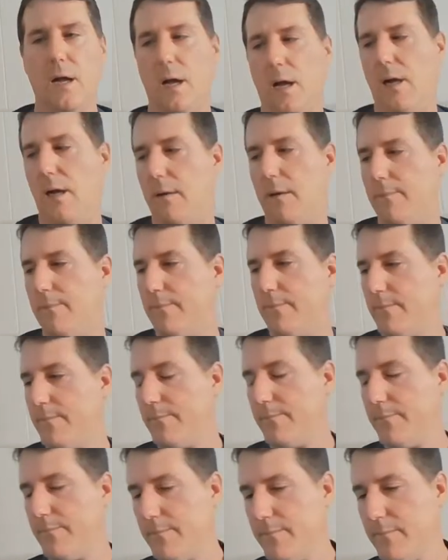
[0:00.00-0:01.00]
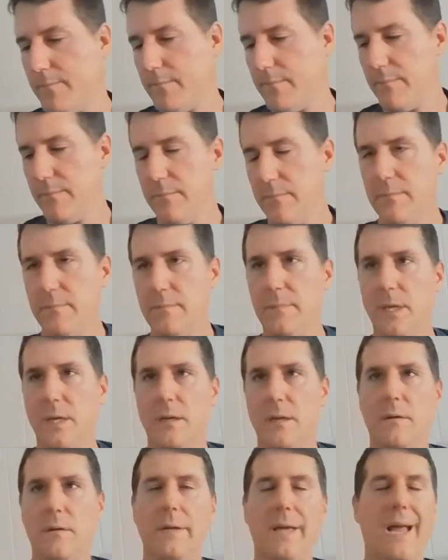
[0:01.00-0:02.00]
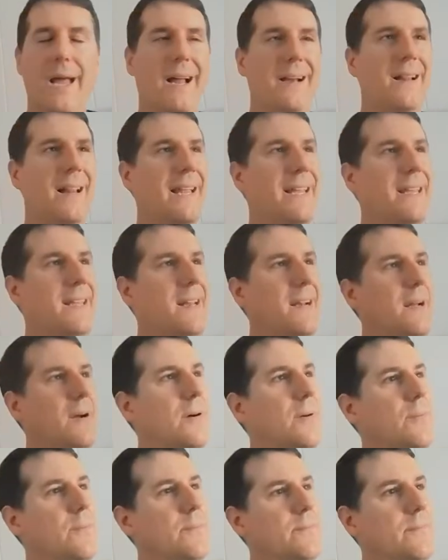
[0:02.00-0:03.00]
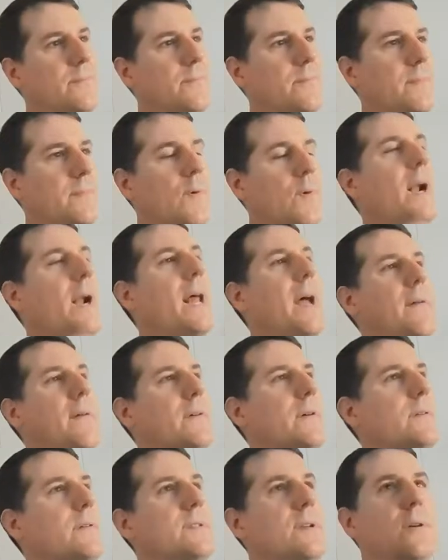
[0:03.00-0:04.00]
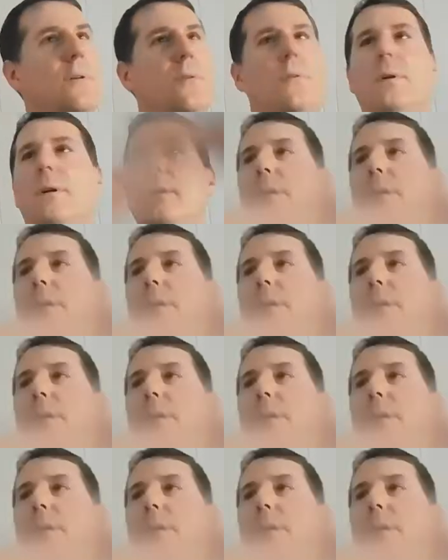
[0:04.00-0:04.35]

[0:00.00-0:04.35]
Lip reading: um, yeah, and like, whatever. So